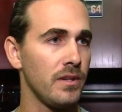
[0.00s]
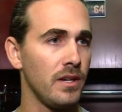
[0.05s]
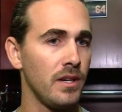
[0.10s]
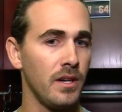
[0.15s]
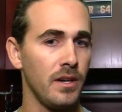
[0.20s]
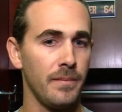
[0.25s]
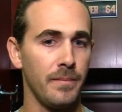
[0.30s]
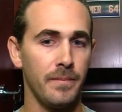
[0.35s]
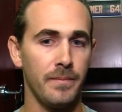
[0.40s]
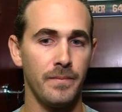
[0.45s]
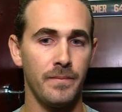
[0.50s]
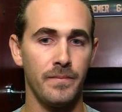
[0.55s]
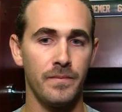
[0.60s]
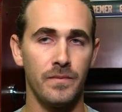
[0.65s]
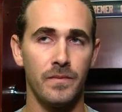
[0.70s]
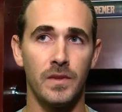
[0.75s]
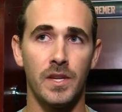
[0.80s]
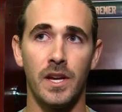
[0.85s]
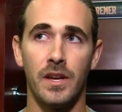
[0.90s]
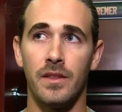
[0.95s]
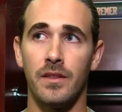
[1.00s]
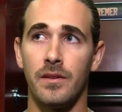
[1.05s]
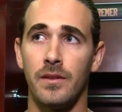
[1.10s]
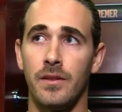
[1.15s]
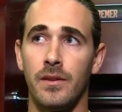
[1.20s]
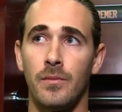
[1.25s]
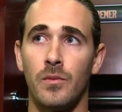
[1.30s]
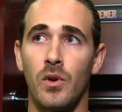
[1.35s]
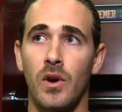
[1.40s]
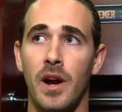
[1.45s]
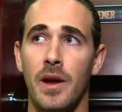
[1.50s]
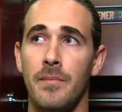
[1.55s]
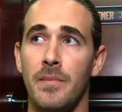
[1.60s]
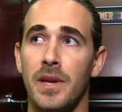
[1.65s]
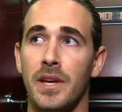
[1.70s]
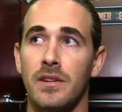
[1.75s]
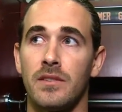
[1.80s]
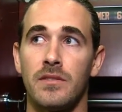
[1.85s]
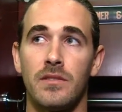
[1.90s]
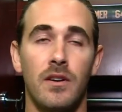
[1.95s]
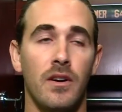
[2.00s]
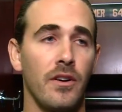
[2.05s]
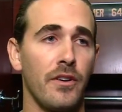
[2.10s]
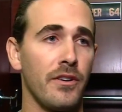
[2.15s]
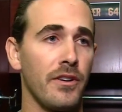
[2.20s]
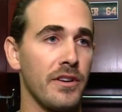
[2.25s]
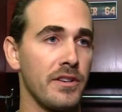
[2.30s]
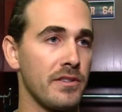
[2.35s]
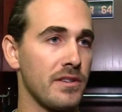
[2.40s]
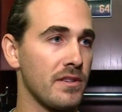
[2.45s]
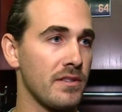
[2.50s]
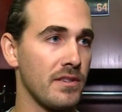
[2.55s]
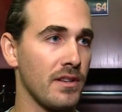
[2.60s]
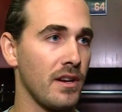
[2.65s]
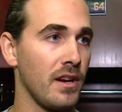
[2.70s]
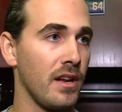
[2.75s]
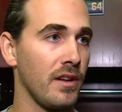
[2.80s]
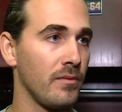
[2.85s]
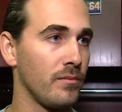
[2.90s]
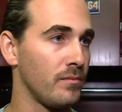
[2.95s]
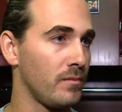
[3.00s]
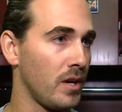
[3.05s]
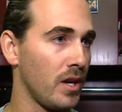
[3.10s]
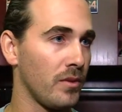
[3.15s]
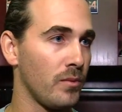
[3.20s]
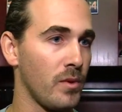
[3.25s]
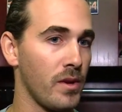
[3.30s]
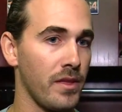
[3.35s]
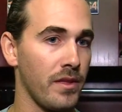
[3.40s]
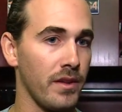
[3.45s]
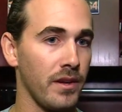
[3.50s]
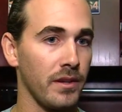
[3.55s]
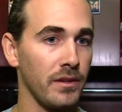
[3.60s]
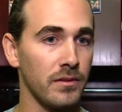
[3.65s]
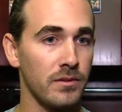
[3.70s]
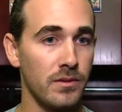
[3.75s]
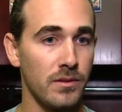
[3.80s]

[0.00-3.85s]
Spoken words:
The more I mix, the harder it is to sit on one thing.